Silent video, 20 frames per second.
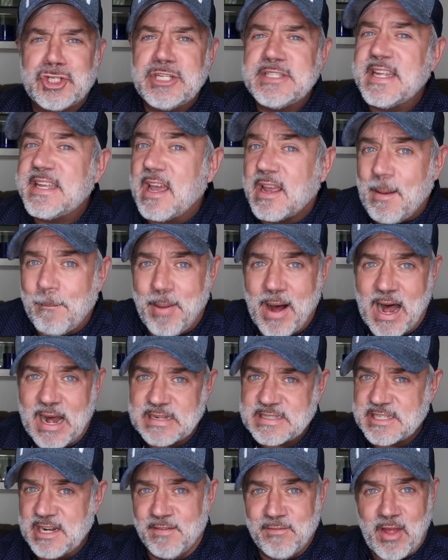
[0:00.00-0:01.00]
She's like a
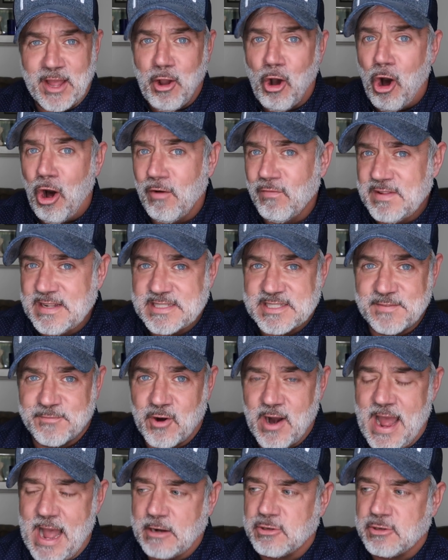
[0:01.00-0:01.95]
composite of like all these different